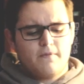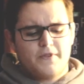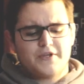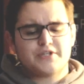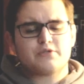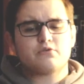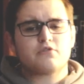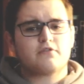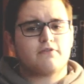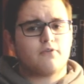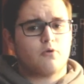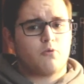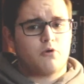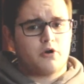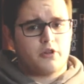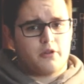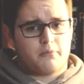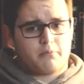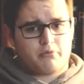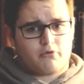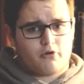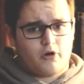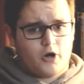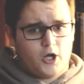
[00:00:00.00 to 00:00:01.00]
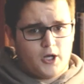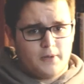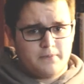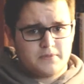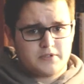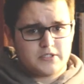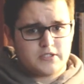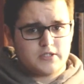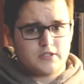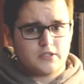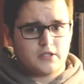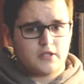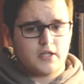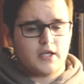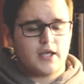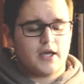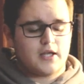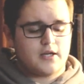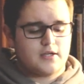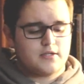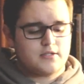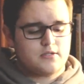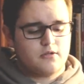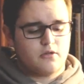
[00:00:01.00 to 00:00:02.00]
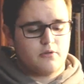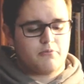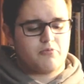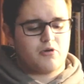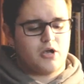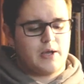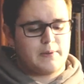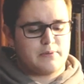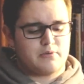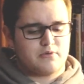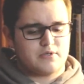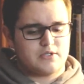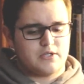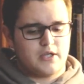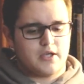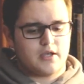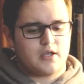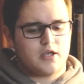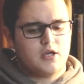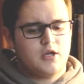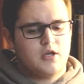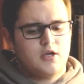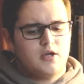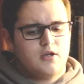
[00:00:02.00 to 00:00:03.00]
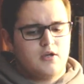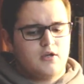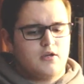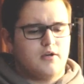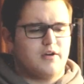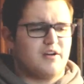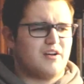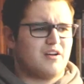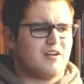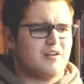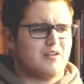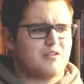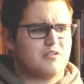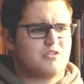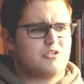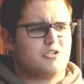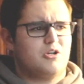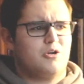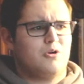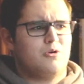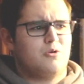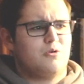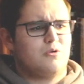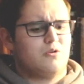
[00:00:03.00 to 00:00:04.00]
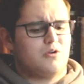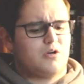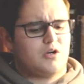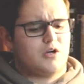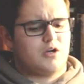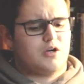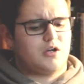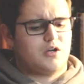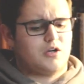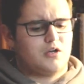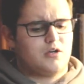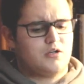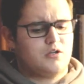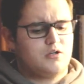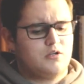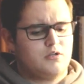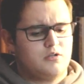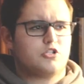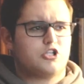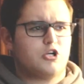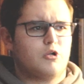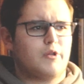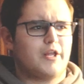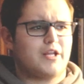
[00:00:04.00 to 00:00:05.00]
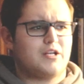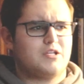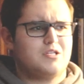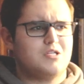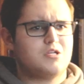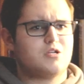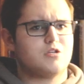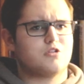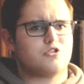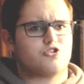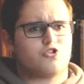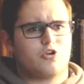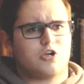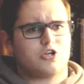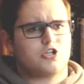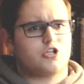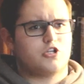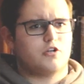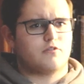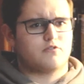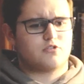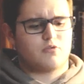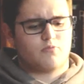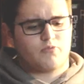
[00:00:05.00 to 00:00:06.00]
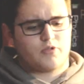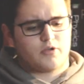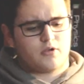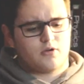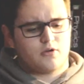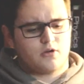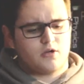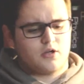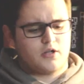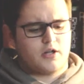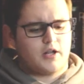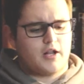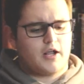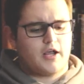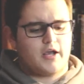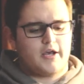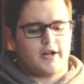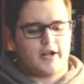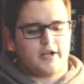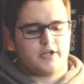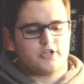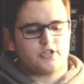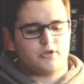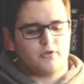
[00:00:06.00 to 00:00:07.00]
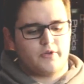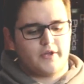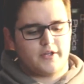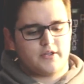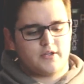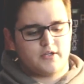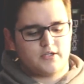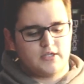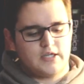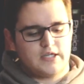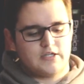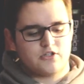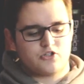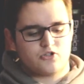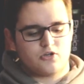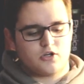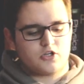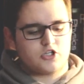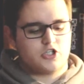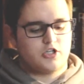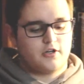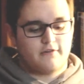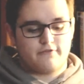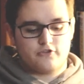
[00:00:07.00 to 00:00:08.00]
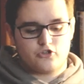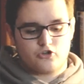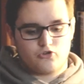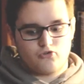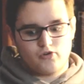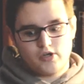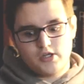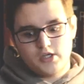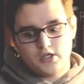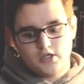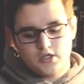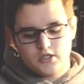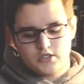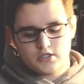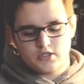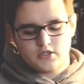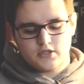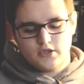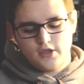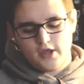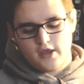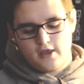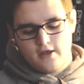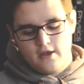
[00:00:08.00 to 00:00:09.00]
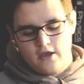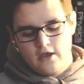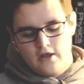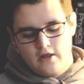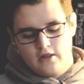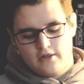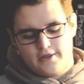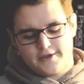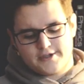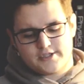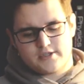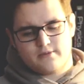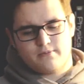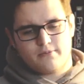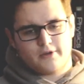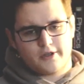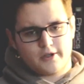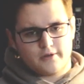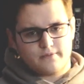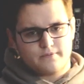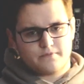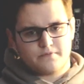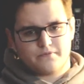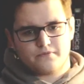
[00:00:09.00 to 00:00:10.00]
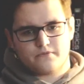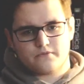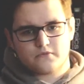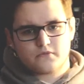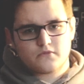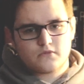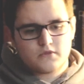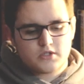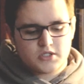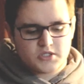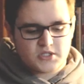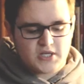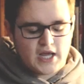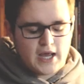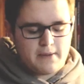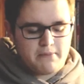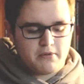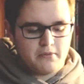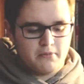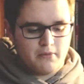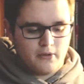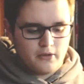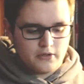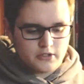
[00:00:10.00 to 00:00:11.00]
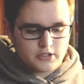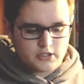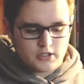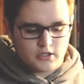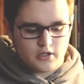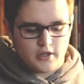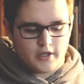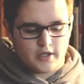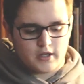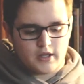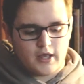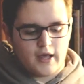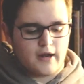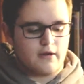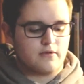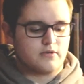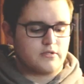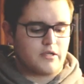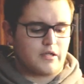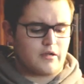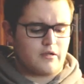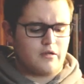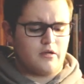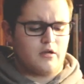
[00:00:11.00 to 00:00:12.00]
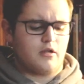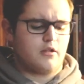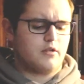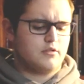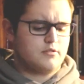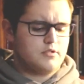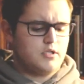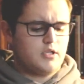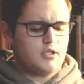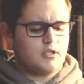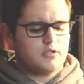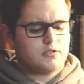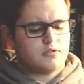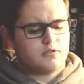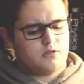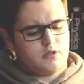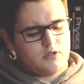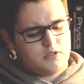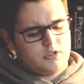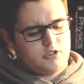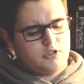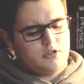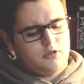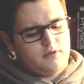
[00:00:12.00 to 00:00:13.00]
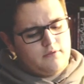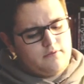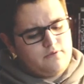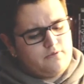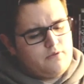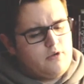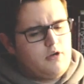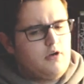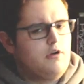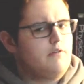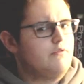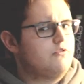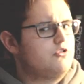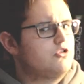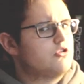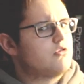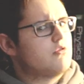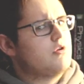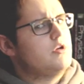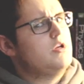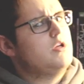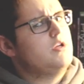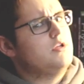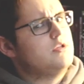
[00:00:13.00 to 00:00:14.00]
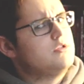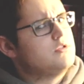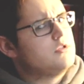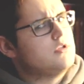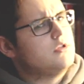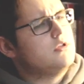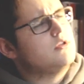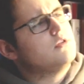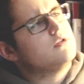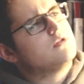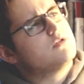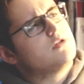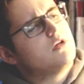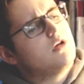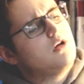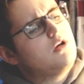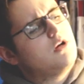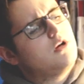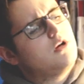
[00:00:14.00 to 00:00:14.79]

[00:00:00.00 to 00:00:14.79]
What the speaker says: This was for one of the prompts they had us do. The prompt was like, show like deconstruction of something, and I showed like the deconstruction of trees, like some like sappy bullshit like that. It was like, oh, deconstruction of trees is